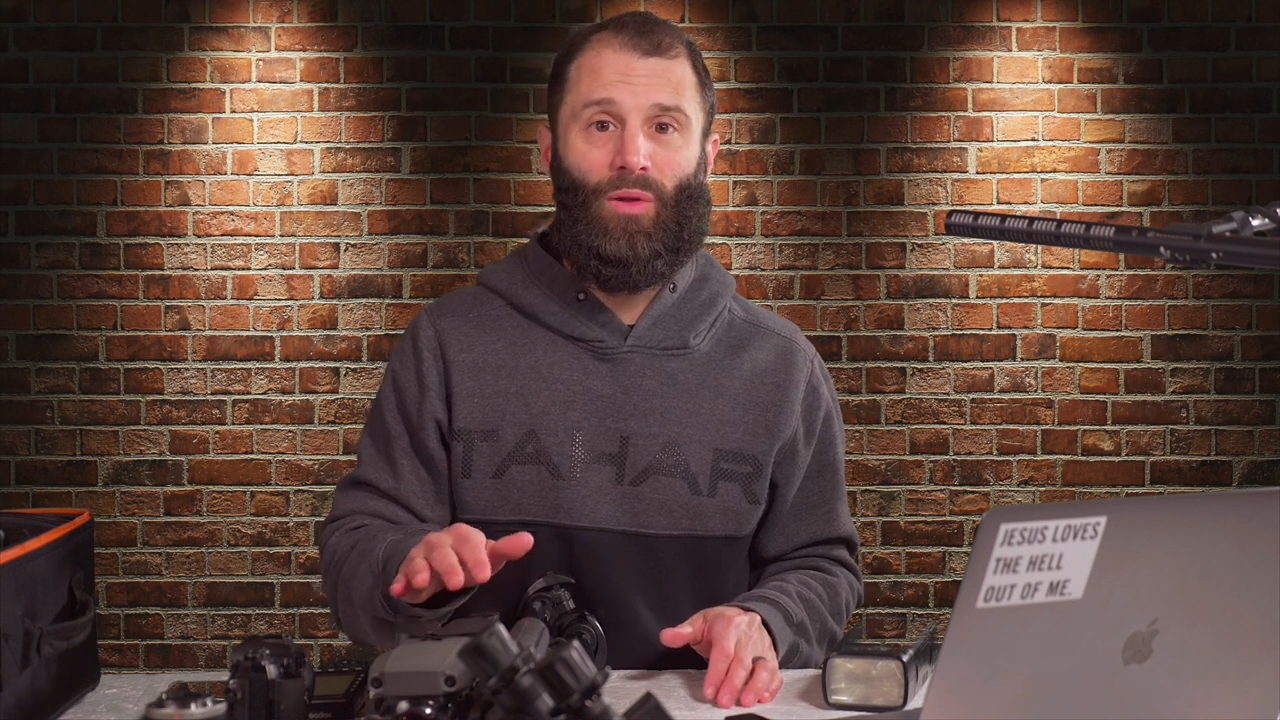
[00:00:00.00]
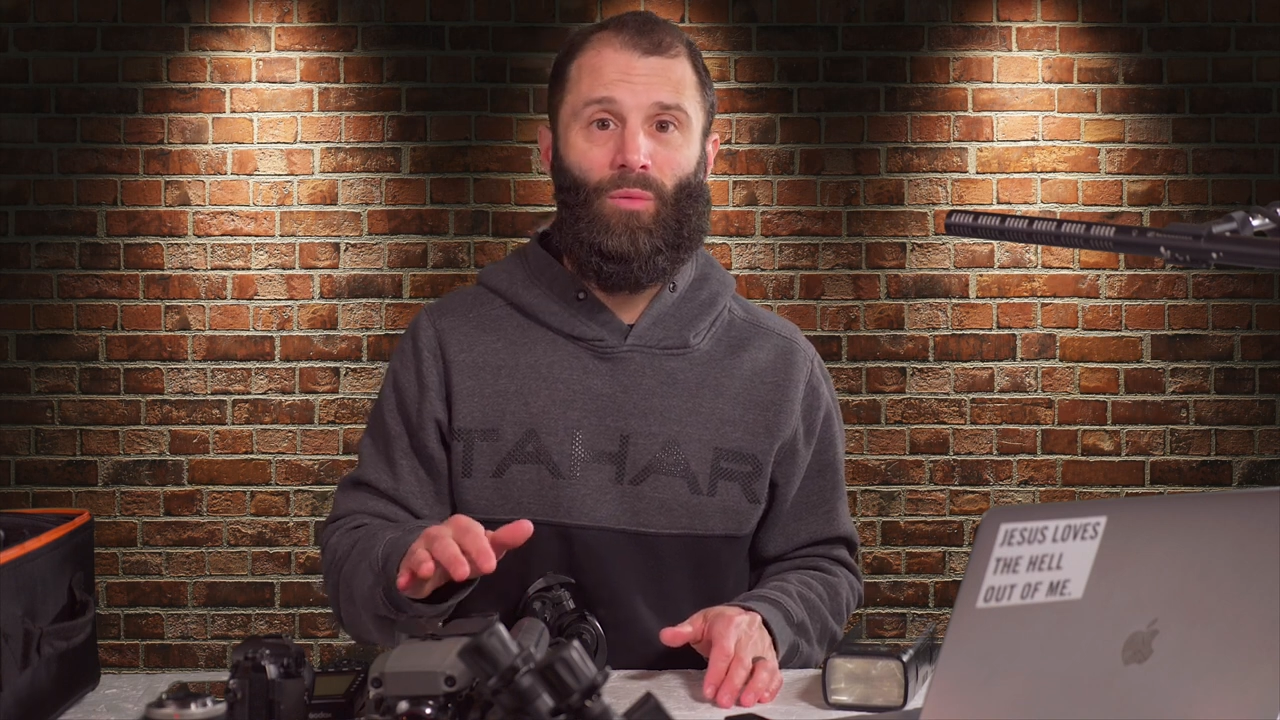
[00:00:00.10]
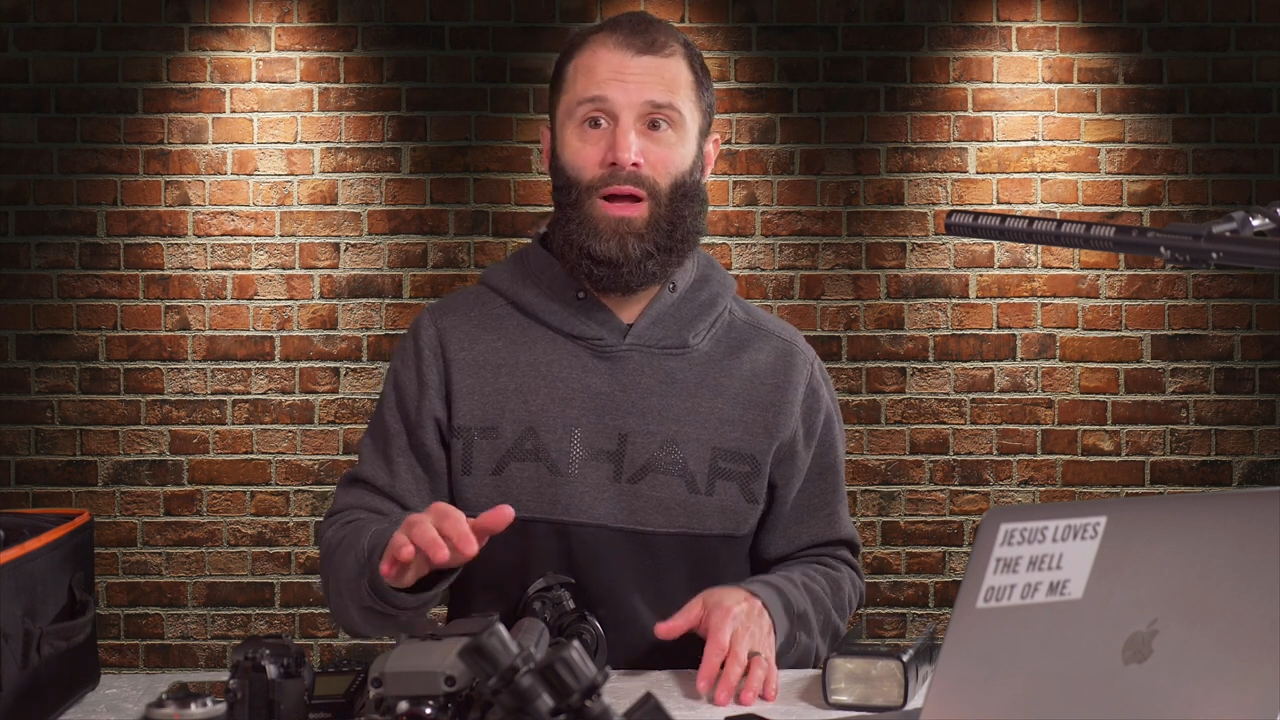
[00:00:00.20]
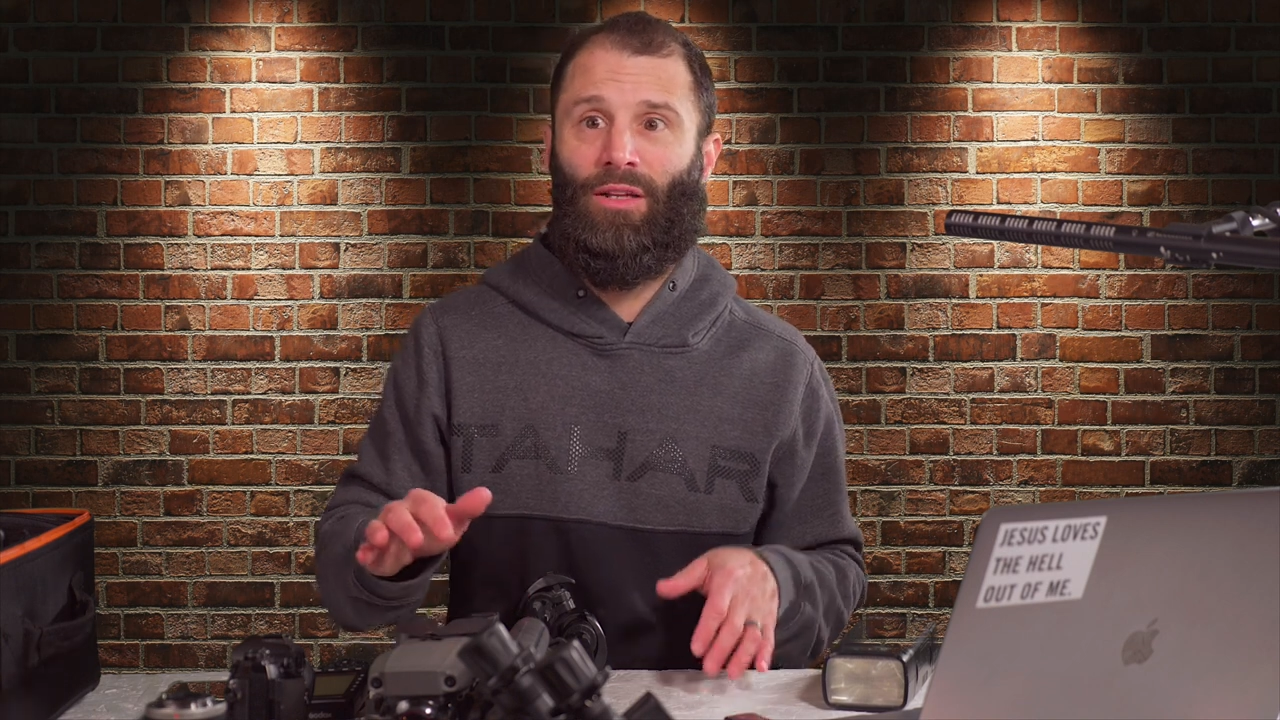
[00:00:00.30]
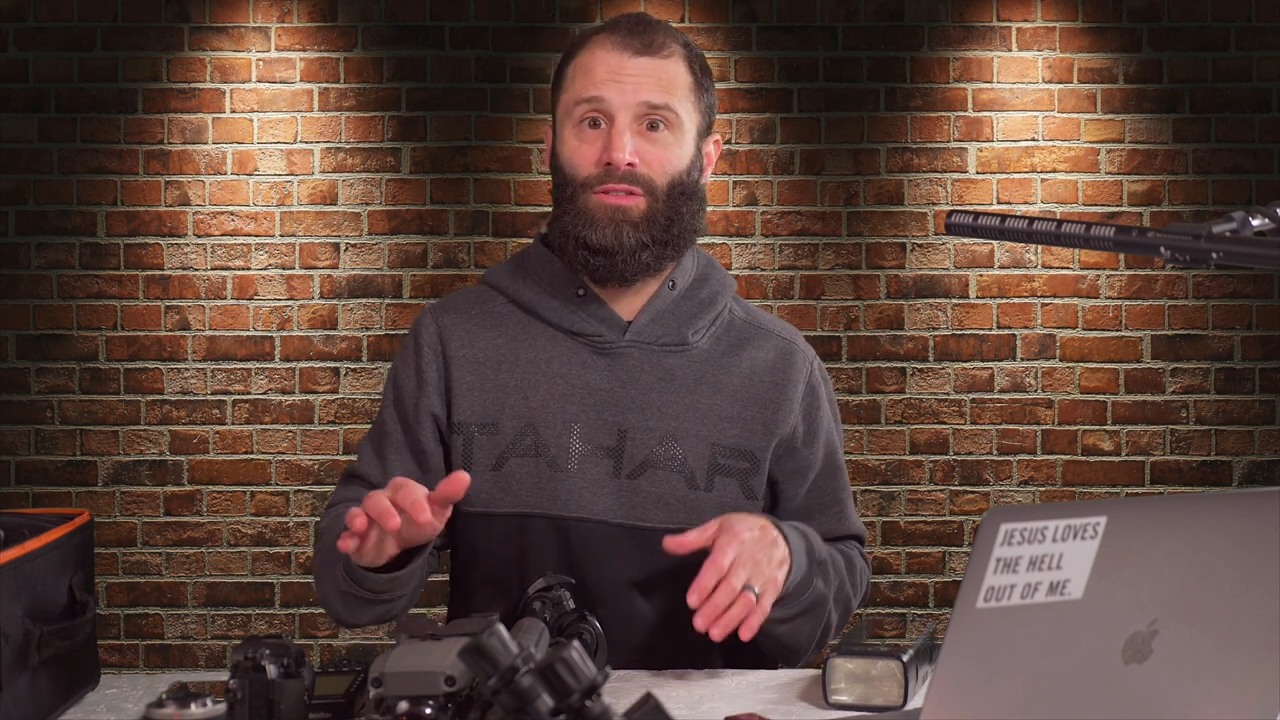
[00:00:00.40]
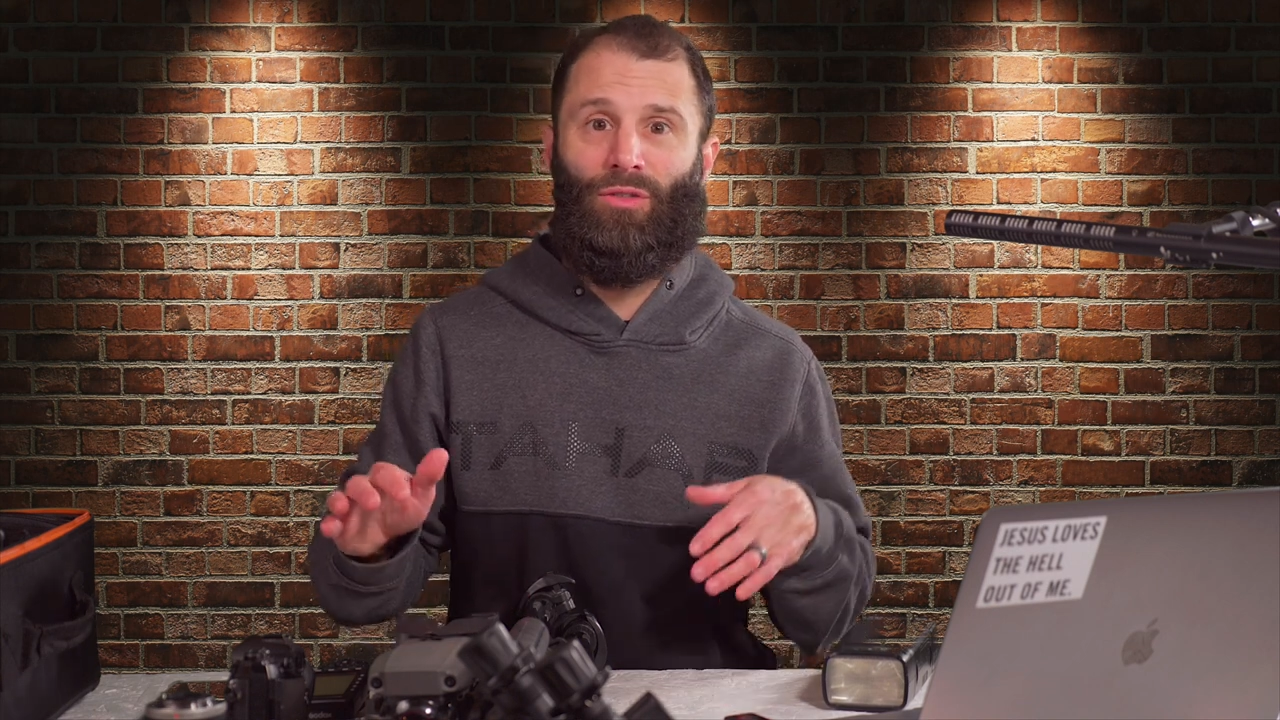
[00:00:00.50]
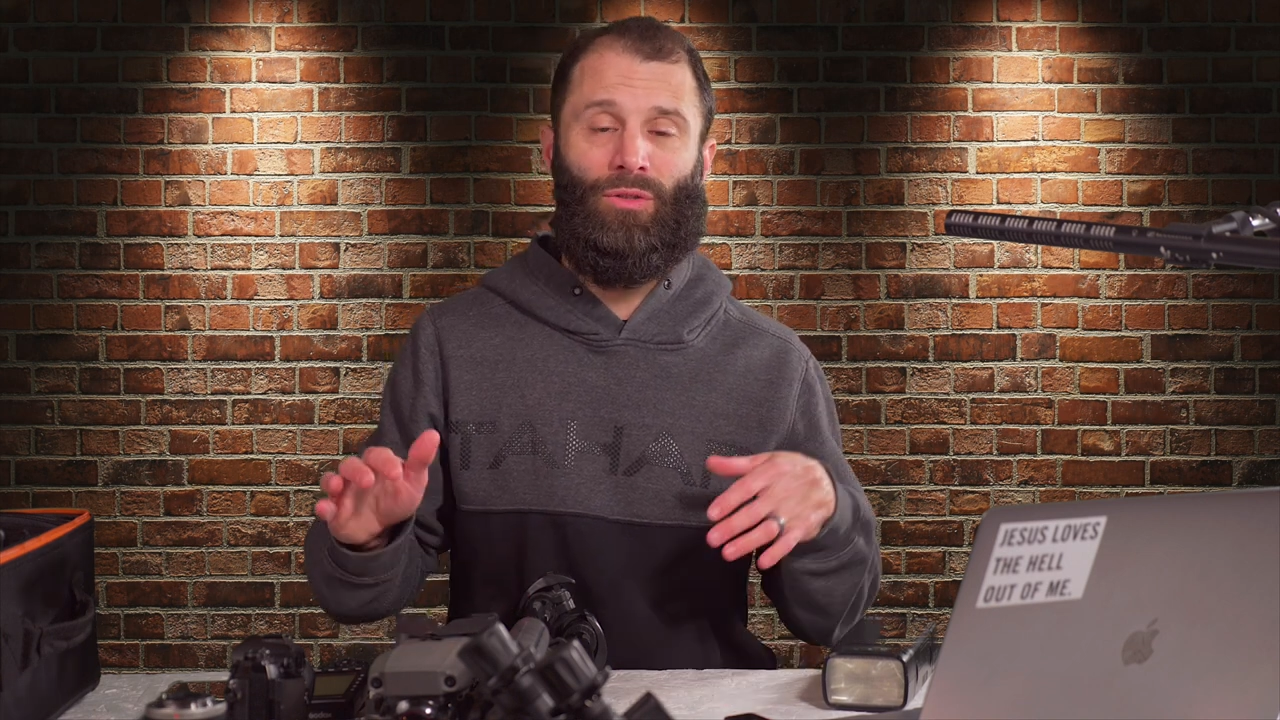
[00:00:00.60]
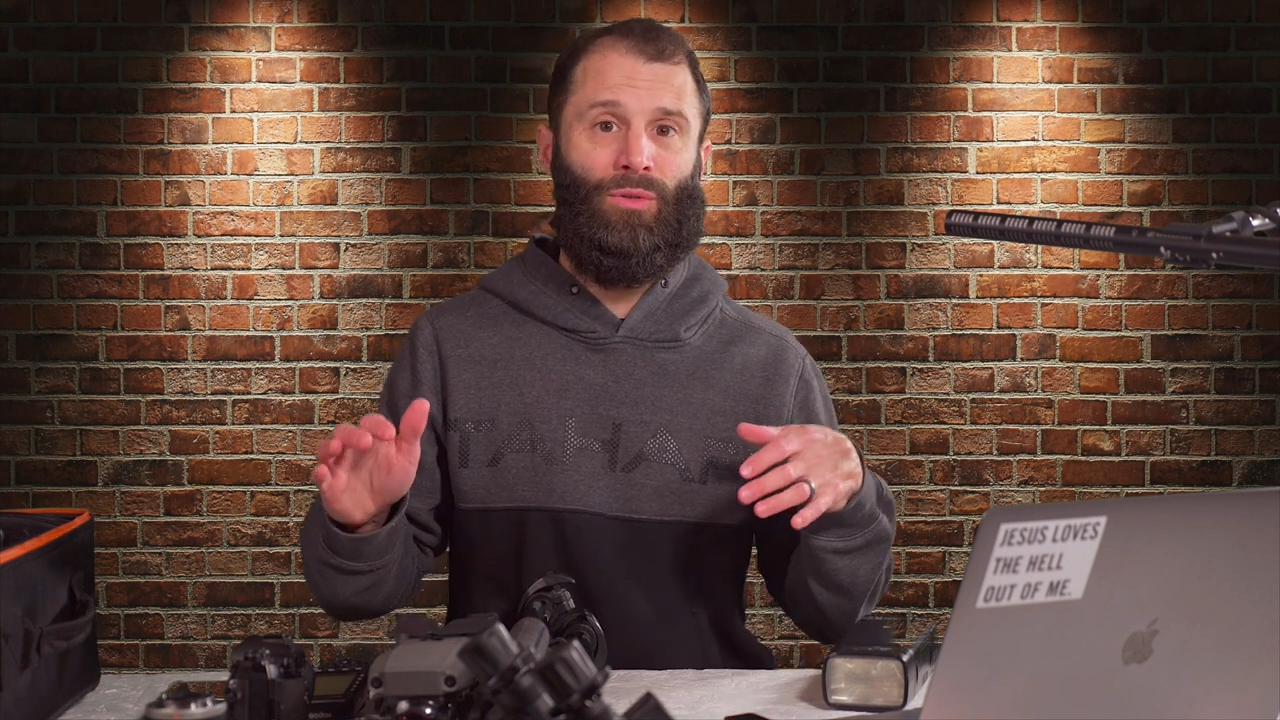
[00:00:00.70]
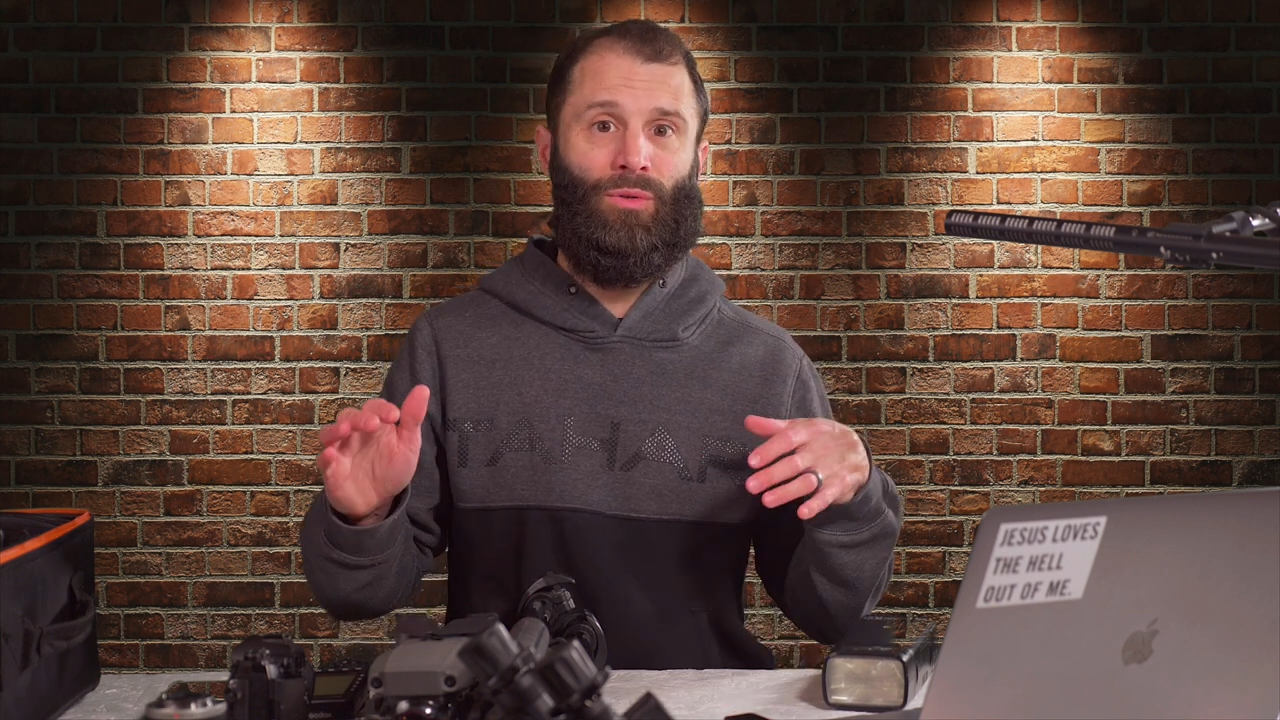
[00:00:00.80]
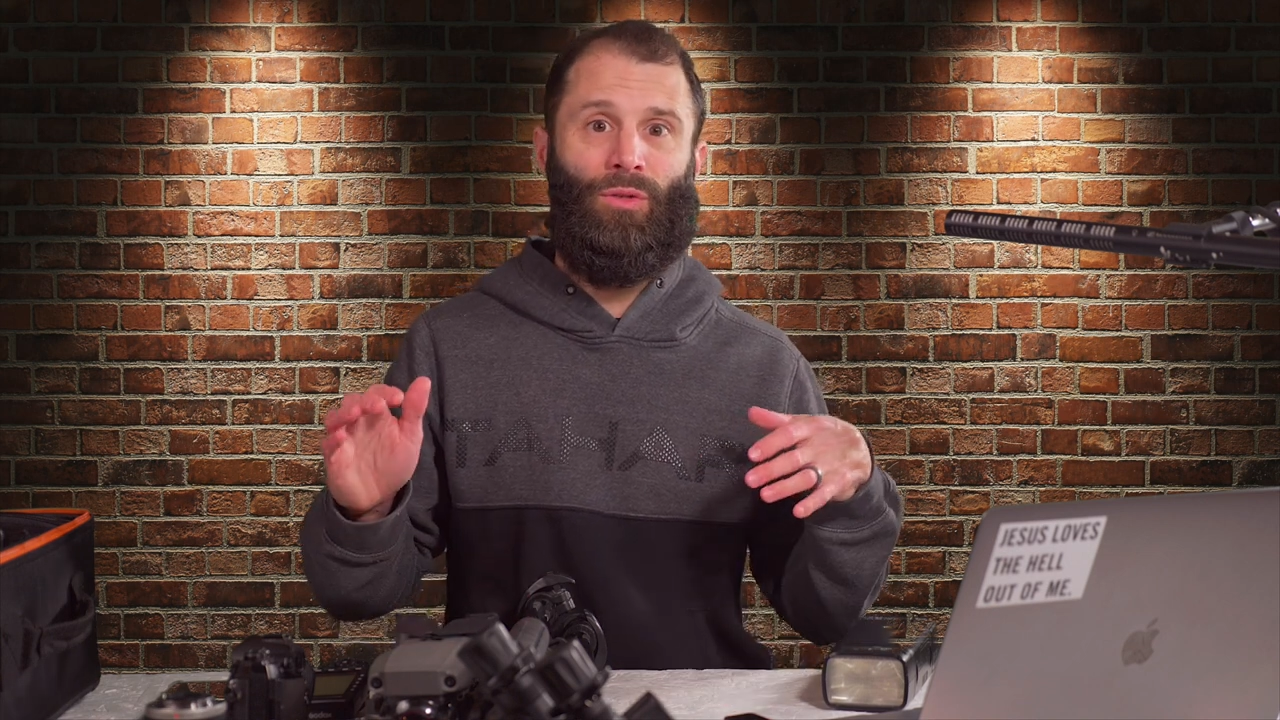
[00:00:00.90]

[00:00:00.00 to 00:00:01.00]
want to